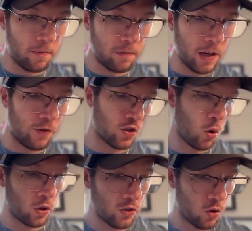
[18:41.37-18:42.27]
if it's
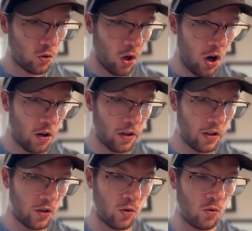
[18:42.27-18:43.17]
holding too long,
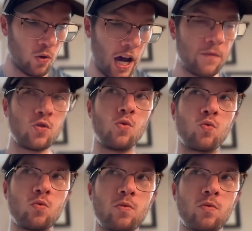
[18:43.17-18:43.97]
you have to